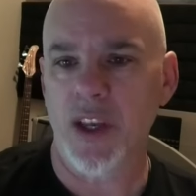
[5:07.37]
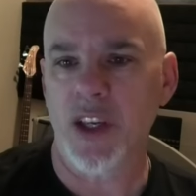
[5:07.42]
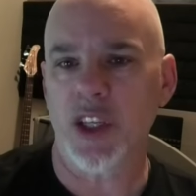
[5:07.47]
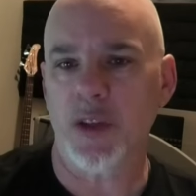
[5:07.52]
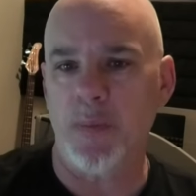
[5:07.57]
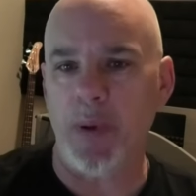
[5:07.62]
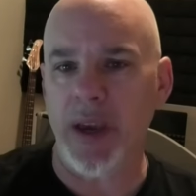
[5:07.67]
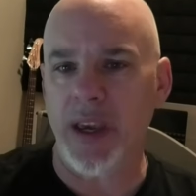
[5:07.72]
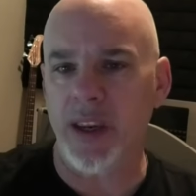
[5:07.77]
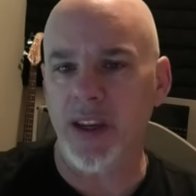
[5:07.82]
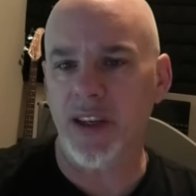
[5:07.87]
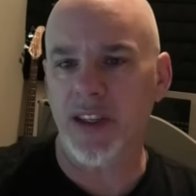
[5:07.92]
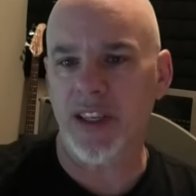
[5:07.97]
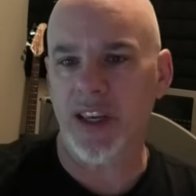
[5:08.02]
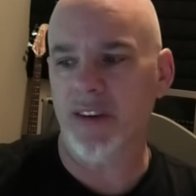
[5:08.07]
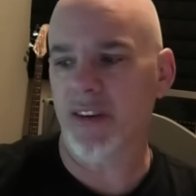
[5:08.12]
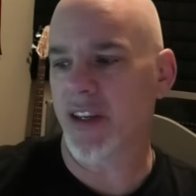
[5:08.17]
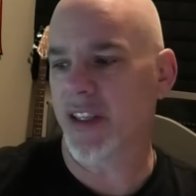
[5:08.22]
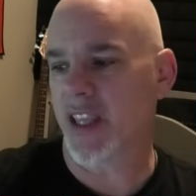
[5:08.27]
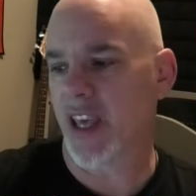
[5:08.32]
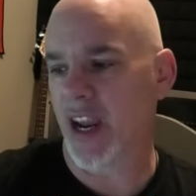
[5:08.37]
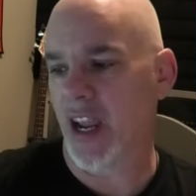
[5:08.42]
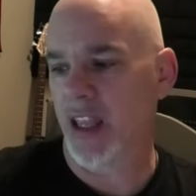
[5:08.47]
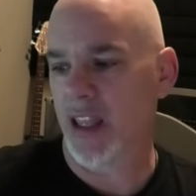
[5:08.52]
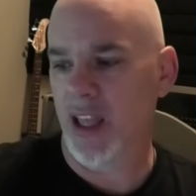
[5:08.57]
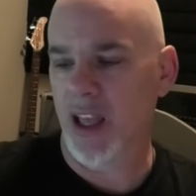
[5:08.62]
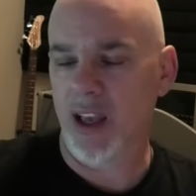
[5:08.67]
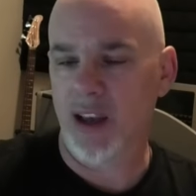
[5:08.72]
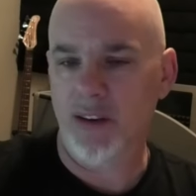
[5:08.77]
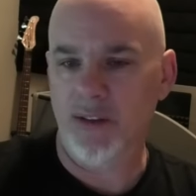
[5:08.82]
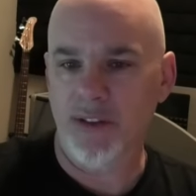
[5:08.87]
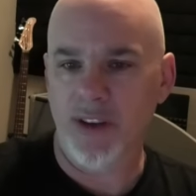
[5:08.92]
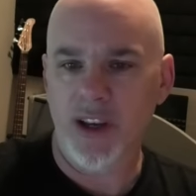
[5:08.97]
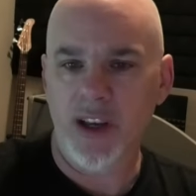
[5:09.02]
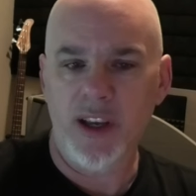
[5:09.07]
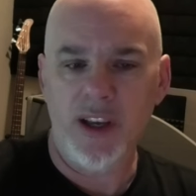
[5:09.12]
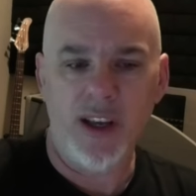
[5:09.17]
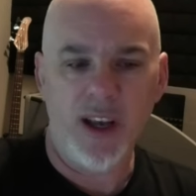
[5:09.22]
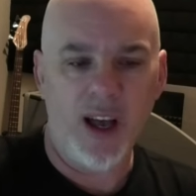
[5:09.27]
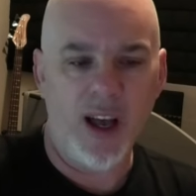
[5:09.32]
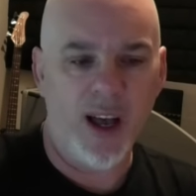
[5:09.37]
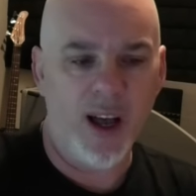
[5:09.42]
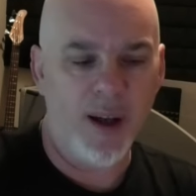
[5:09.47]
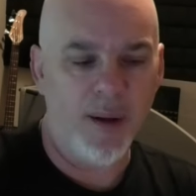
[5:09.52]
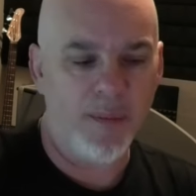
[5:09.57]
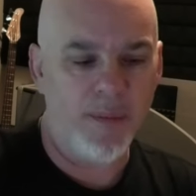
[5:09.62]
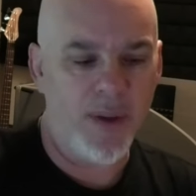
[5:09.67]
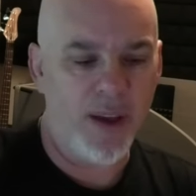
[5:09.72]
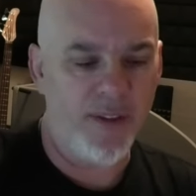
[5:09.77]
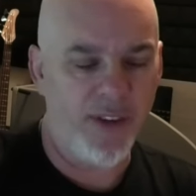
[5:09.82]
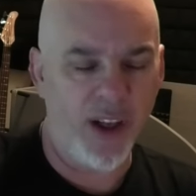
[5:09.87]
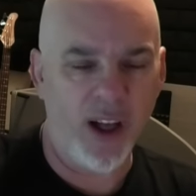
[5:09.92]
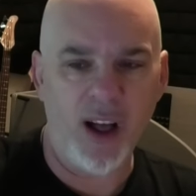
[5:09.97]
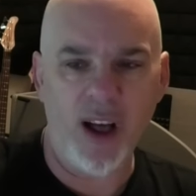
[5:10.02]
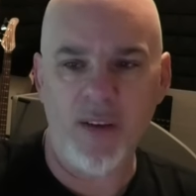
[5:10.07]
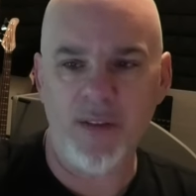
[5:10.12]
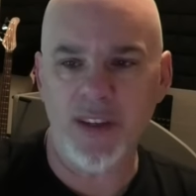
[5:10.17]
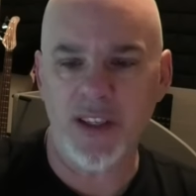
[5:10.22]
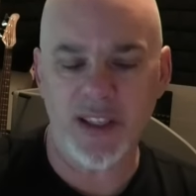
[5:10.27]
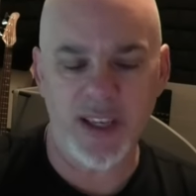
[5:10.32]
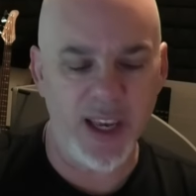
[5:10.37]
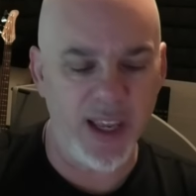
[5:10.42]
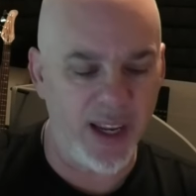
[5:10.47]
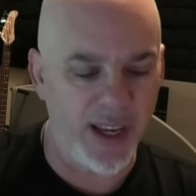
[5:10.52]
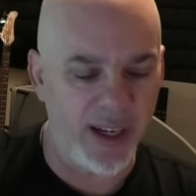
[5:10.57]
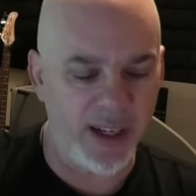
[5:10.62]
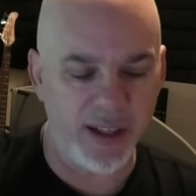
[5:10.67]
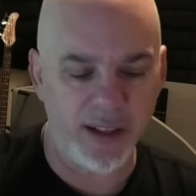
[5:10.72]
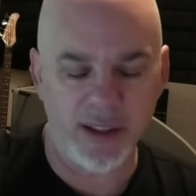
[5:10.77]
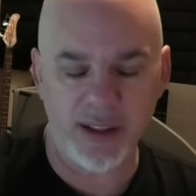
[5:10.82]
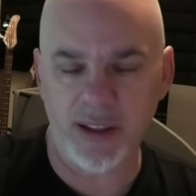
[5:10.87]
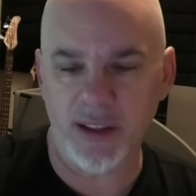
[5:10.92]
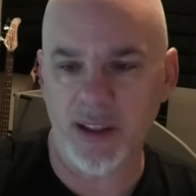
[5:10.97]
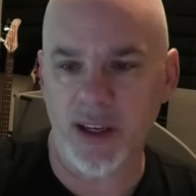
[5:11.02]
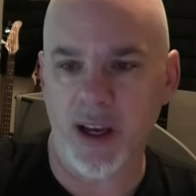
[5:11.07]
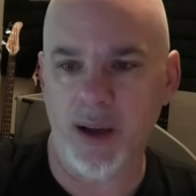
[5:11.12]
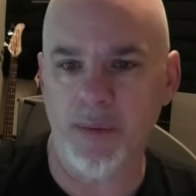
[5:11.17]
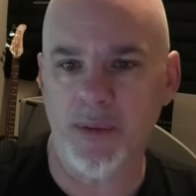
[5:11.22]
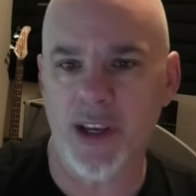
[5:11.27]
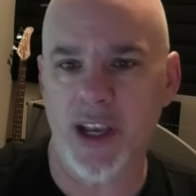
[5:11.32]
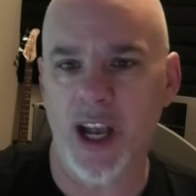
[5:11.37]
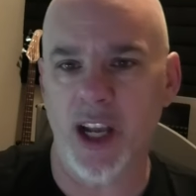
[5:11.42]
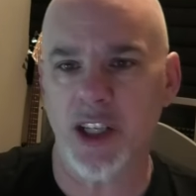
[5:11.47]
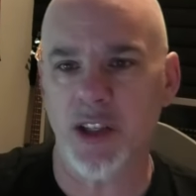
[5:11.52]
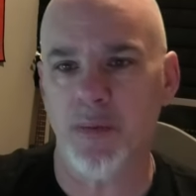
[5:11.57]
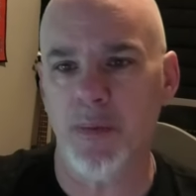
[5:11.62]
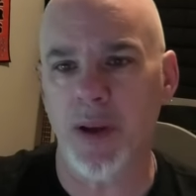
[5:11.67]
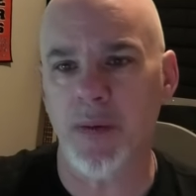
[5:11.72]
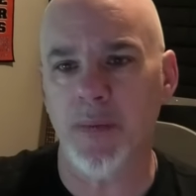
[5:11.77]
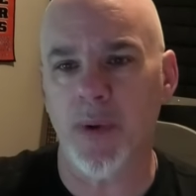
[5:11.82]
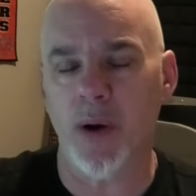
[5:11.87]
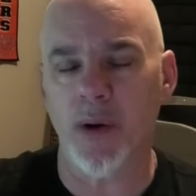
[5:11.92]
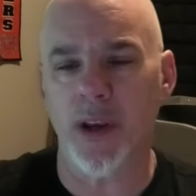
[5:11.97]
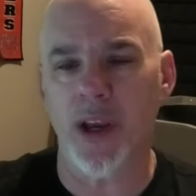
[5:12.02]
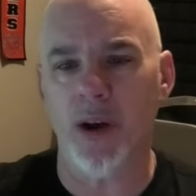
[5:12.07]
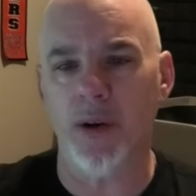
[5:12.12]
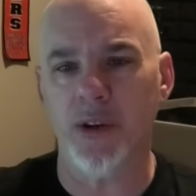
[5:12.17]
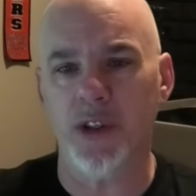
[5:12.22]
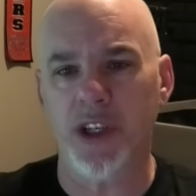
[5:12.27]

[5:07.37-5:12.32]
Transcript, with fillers: Speaking of series that I love, if y'all haven't seen it, Catch Midmo Yo.